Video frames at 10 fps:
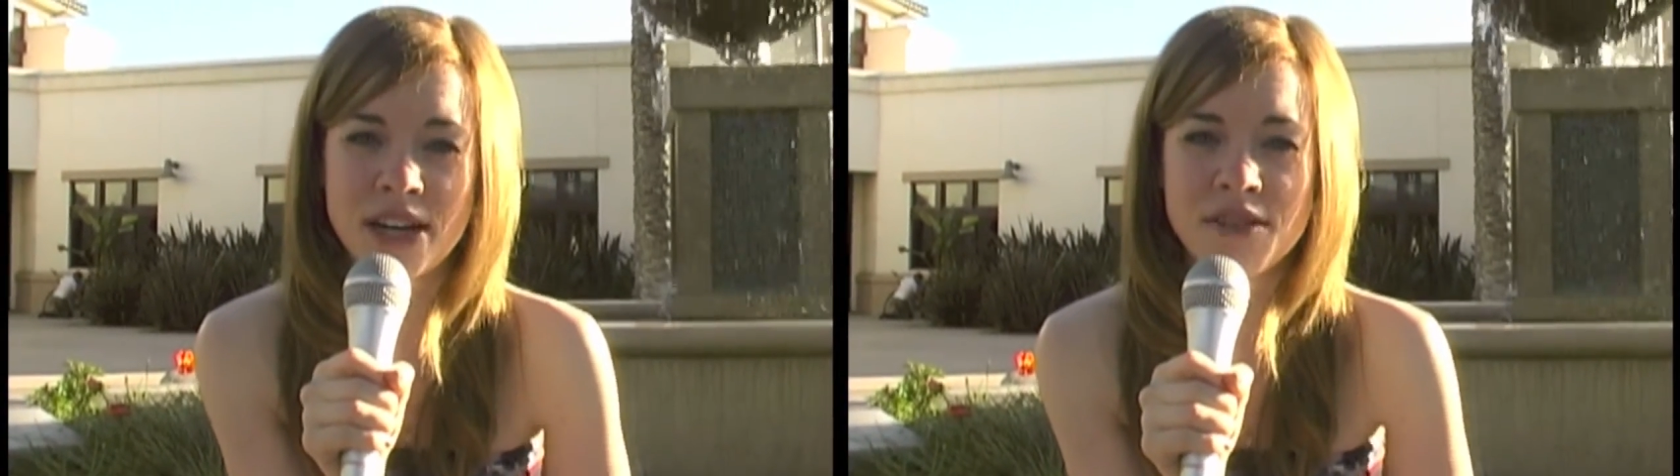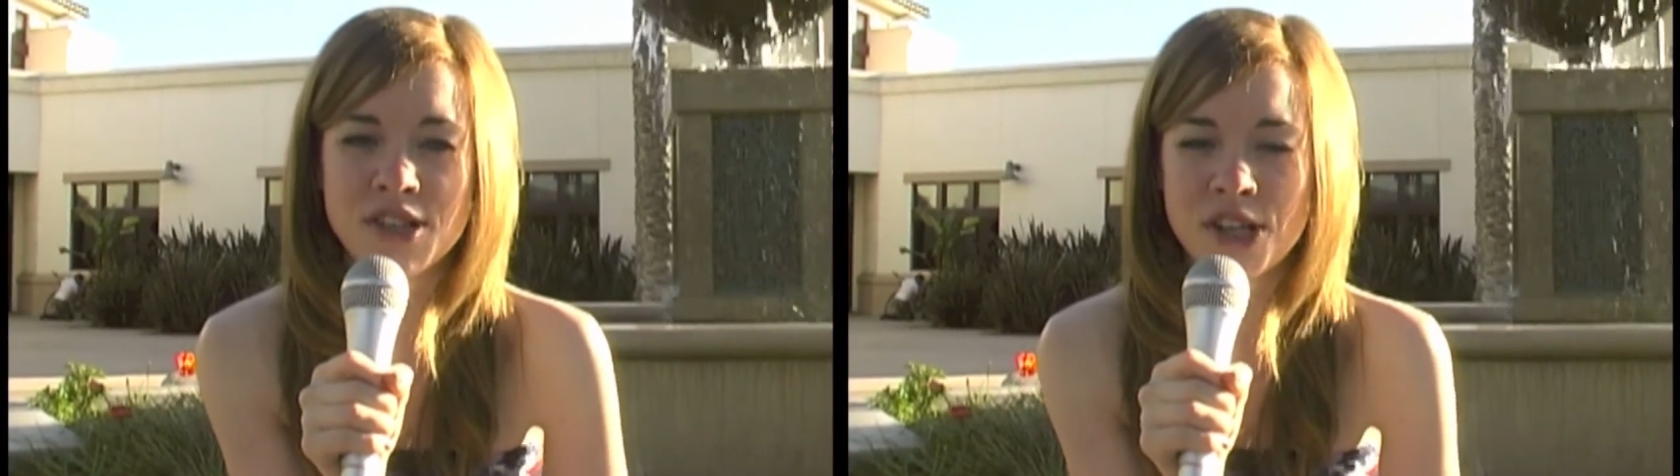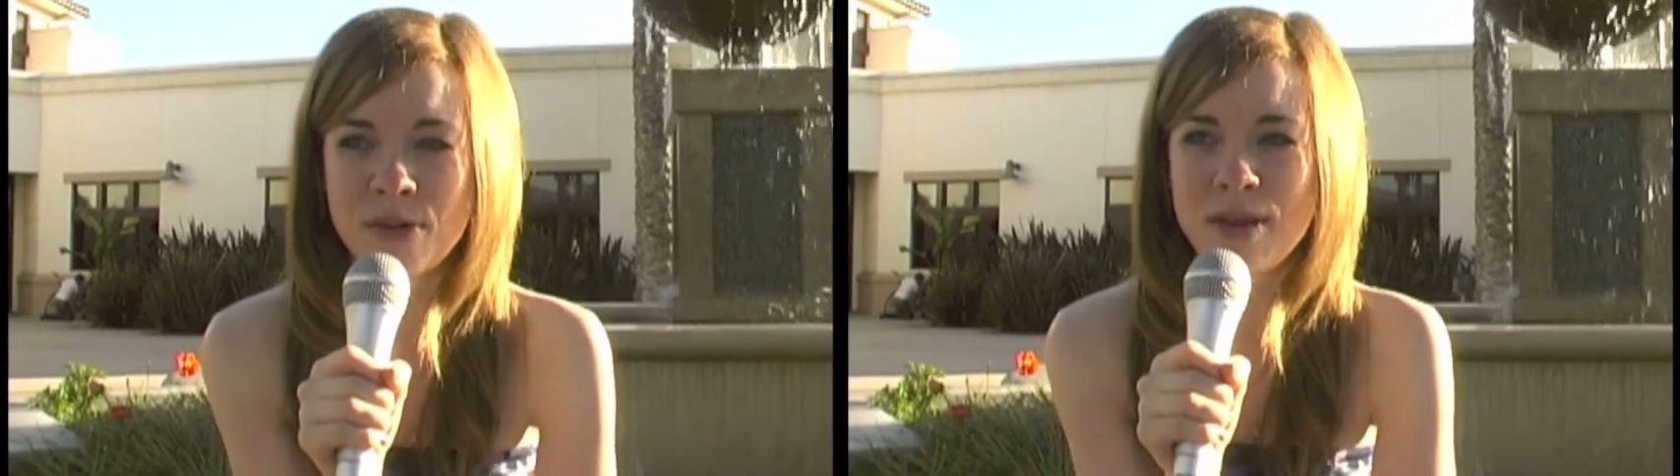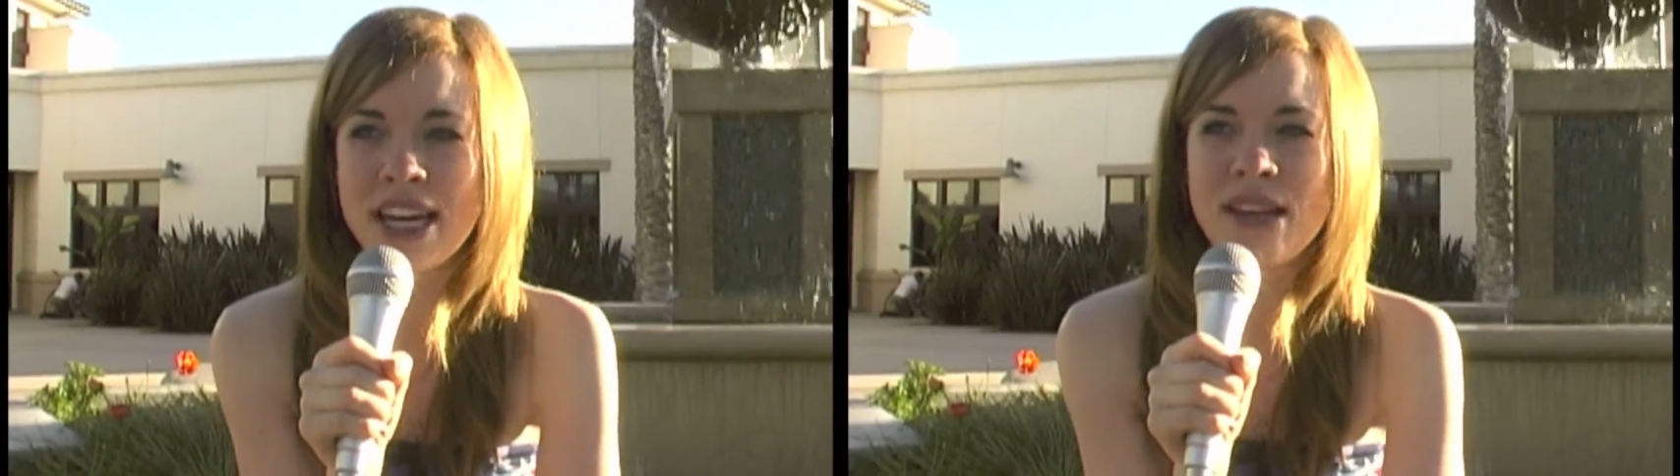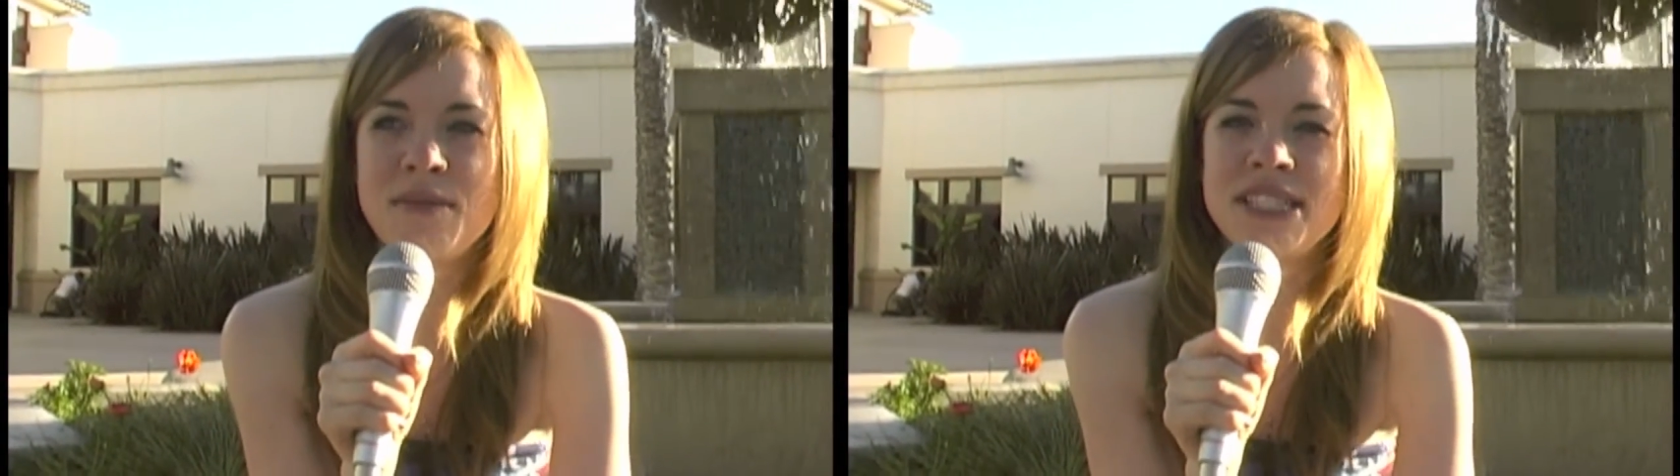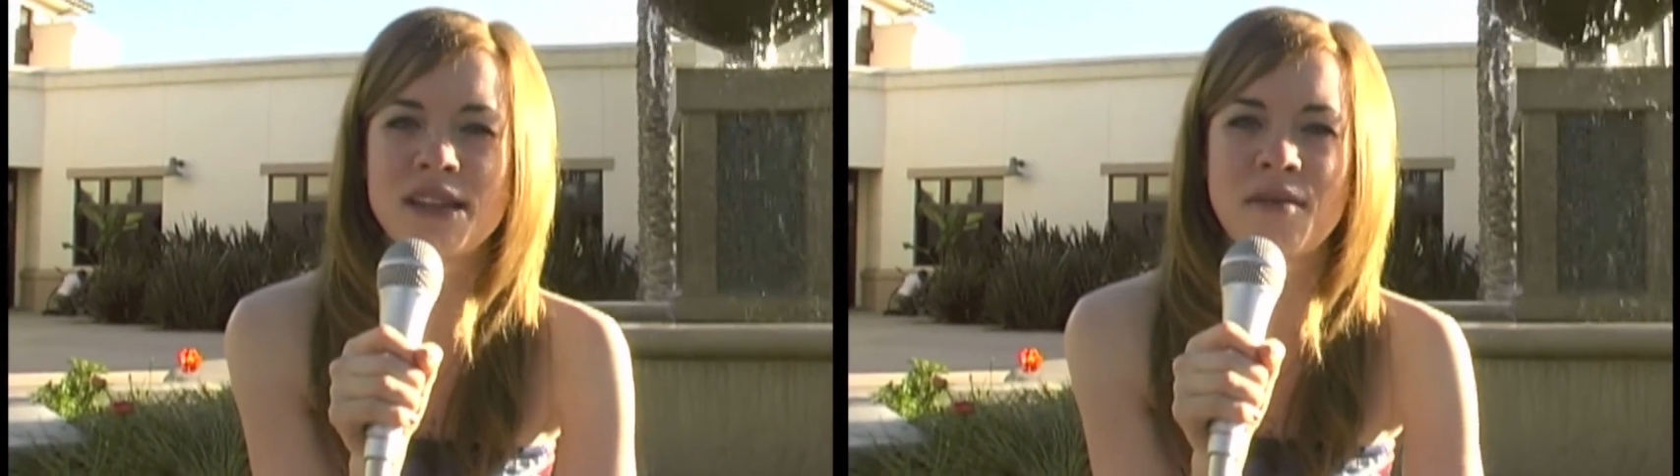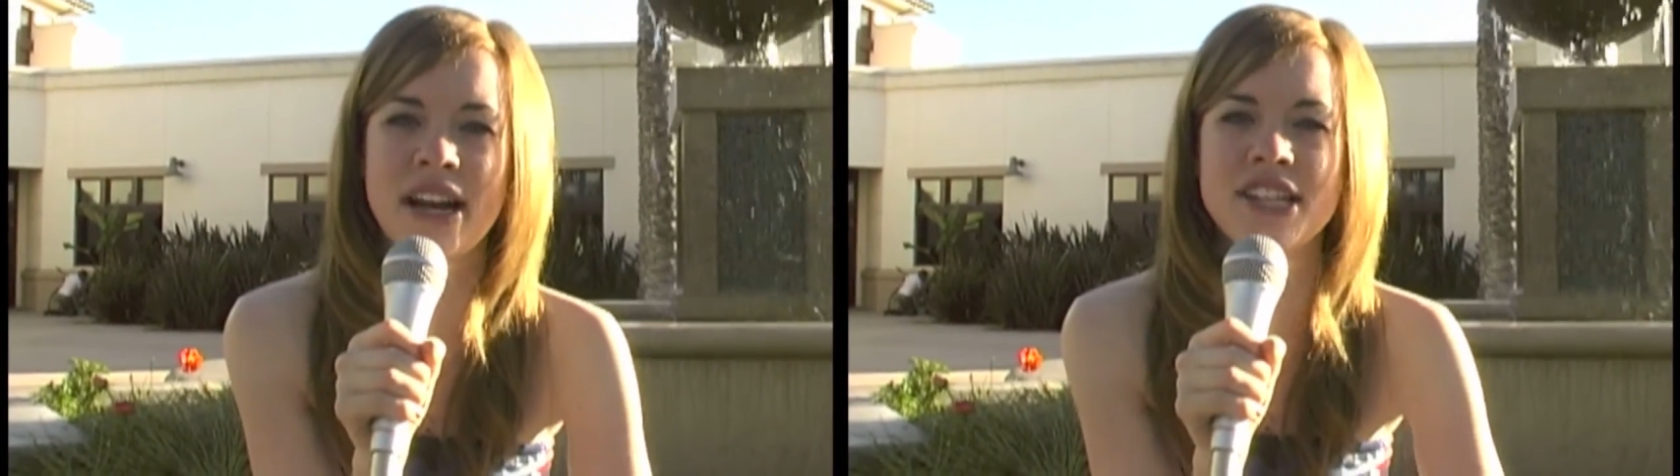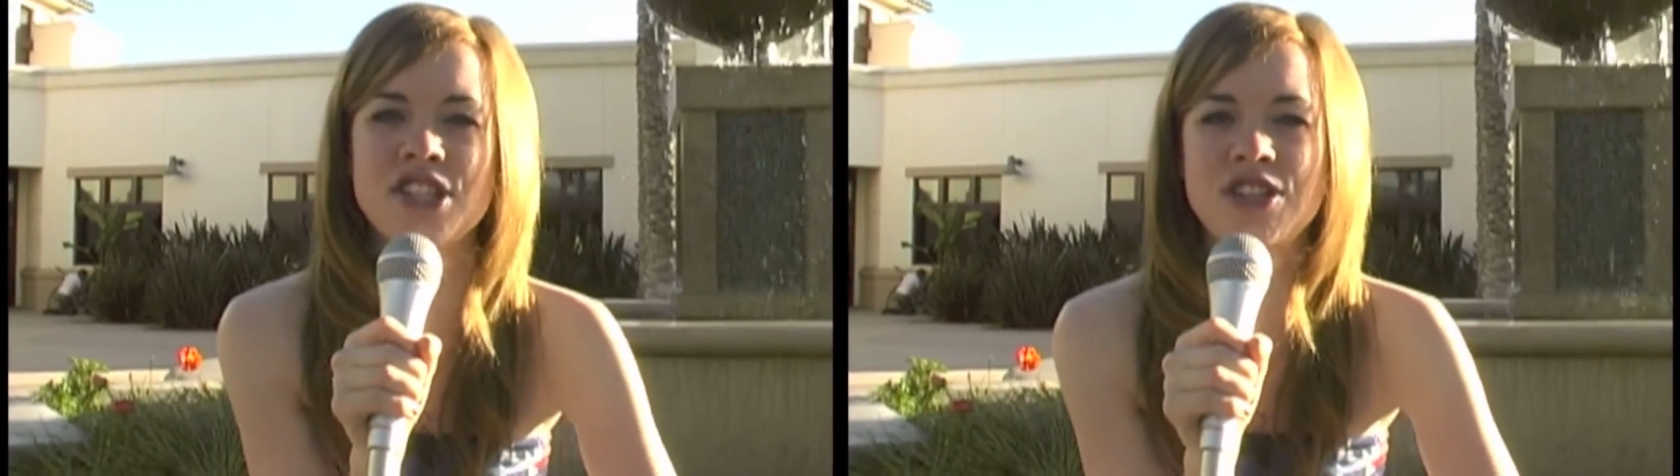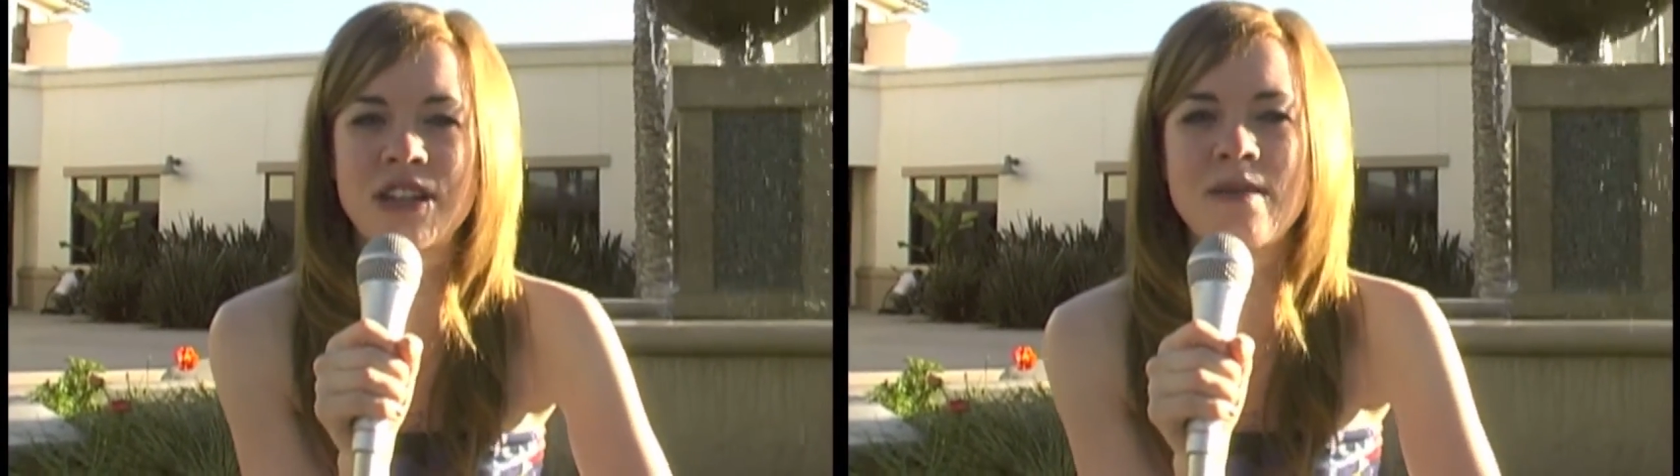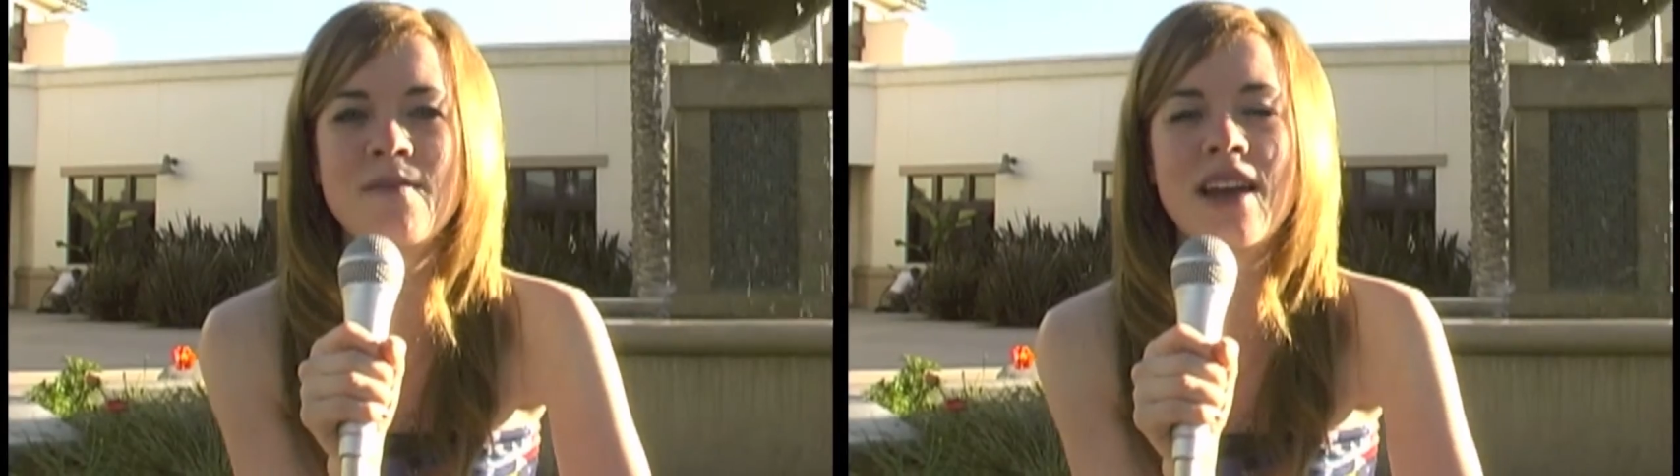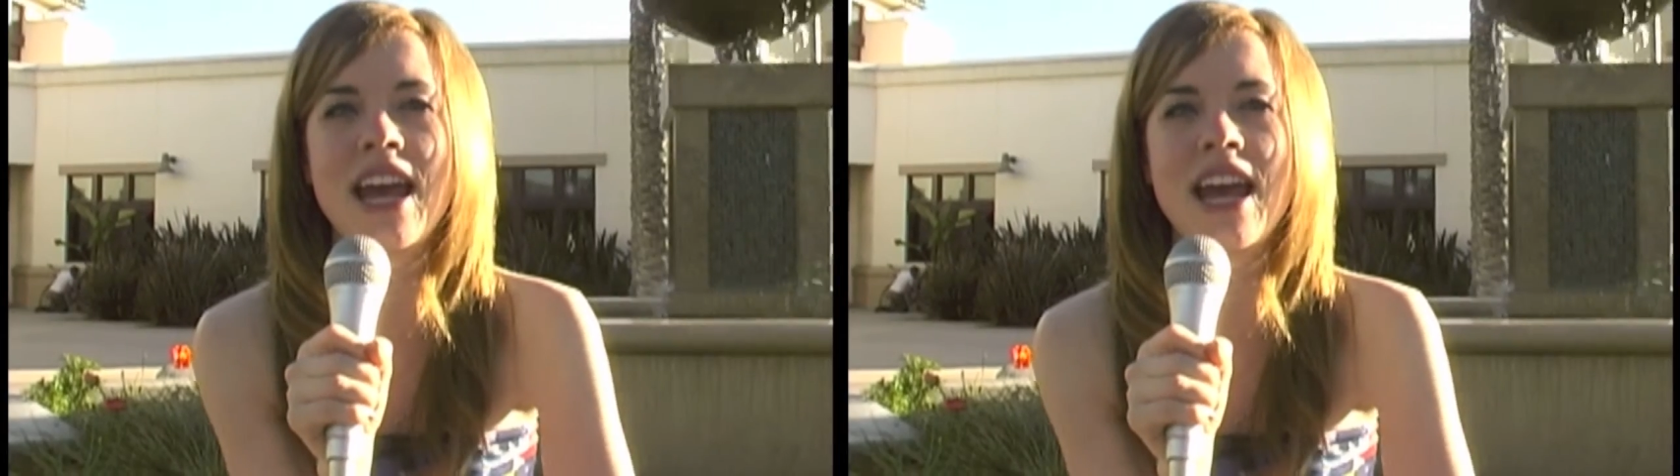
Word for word: I was Hermia in Midsummer Night's Dream,